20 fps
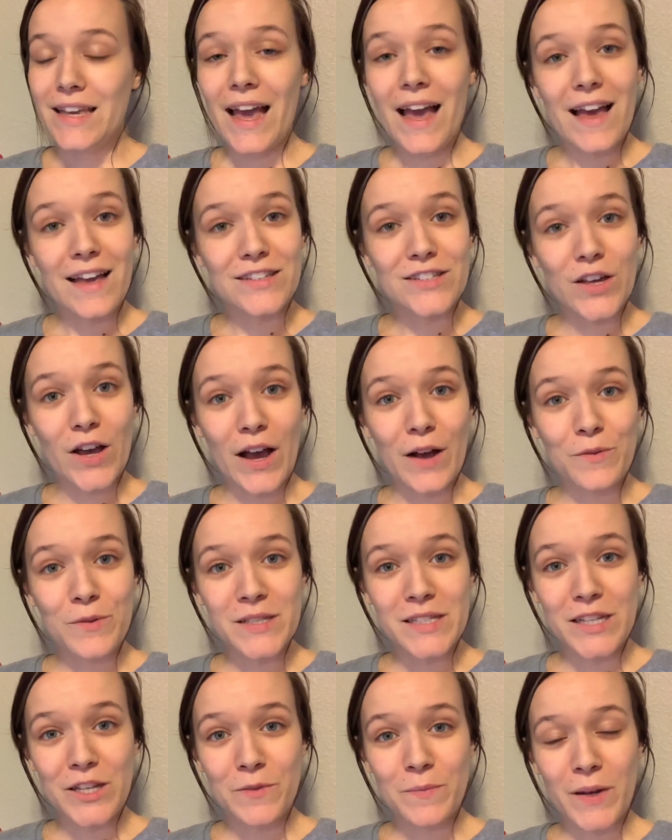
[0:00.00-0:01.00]
yeah, so I will
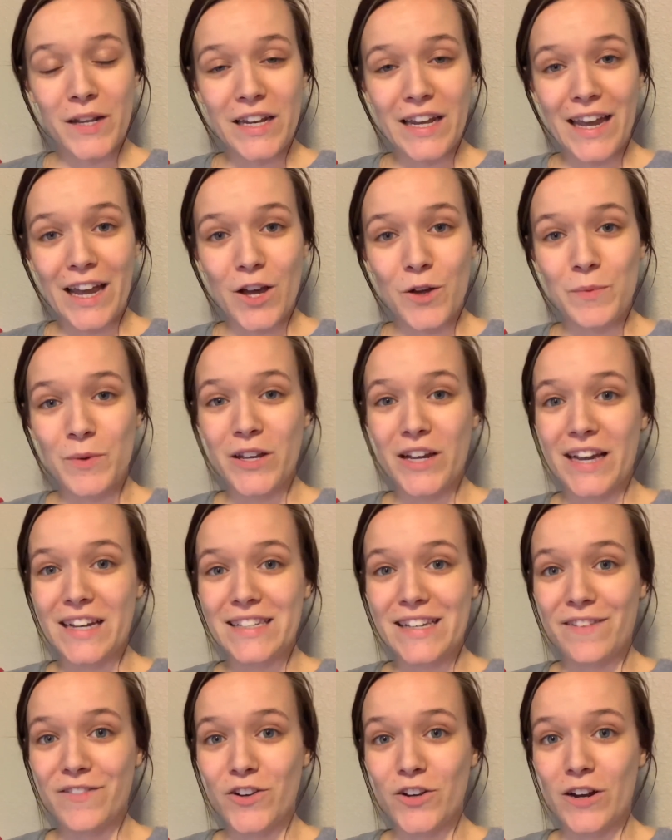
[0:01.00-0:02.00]
see you Monday. I hope you
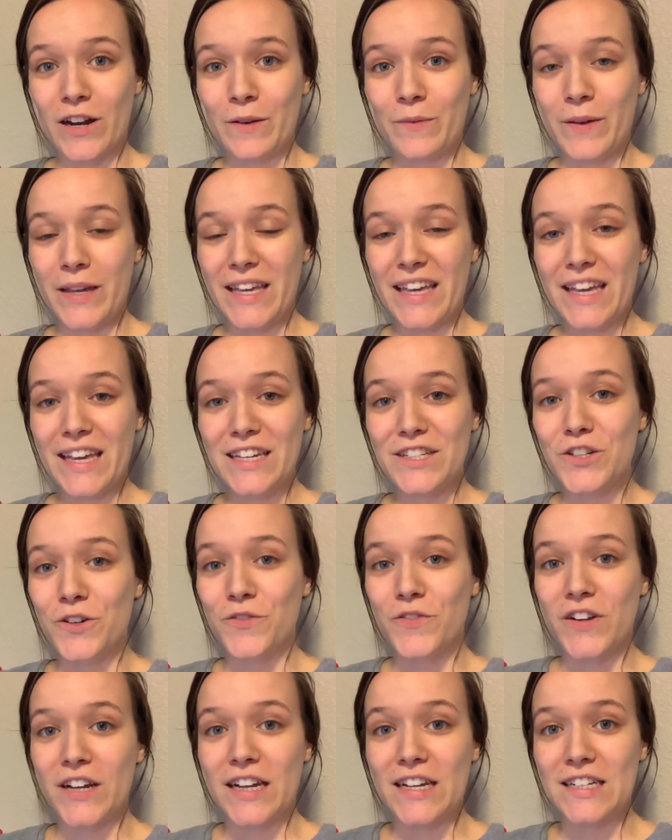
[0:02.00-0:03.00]
guys have a great weekend.
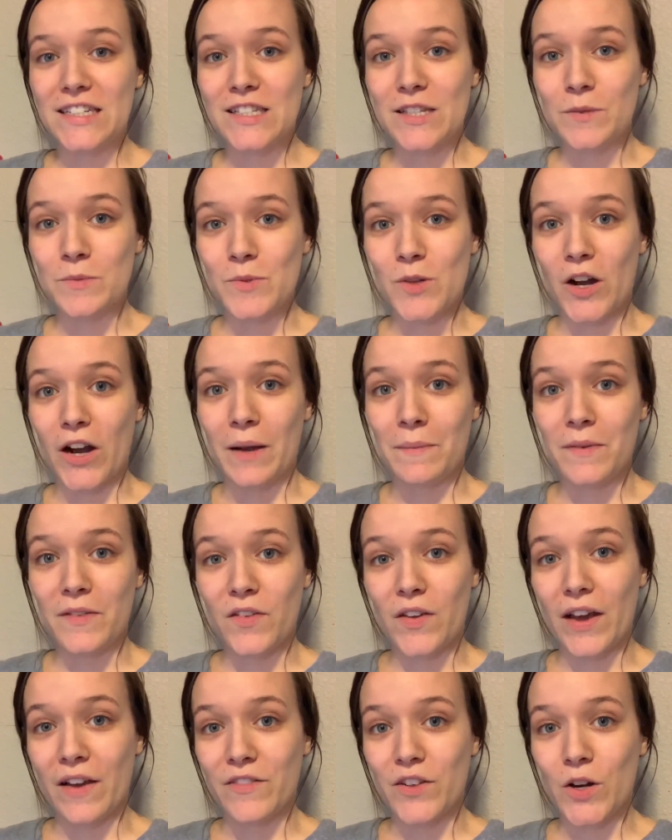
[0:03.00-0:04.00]
Don't forget to subscribe if
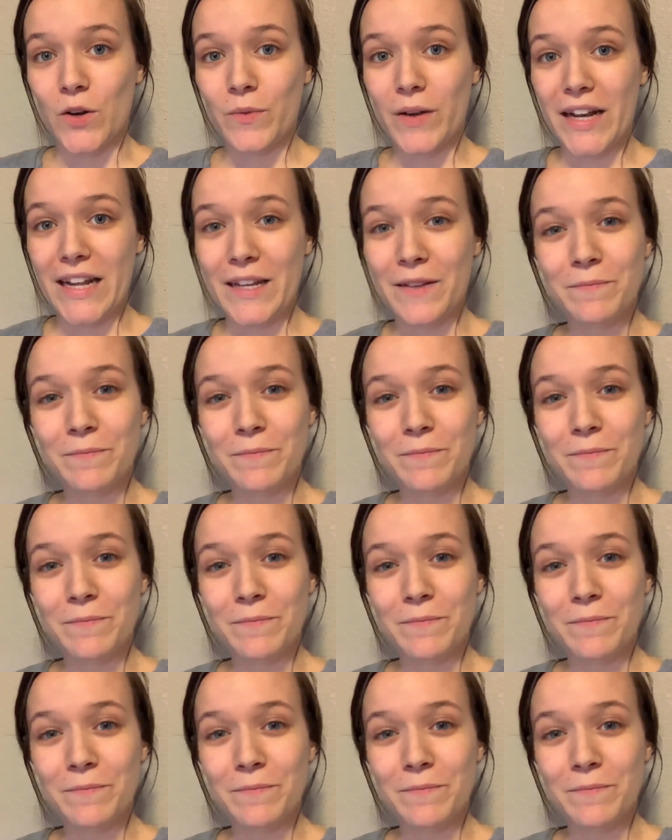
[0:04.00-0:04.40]
you haven't already.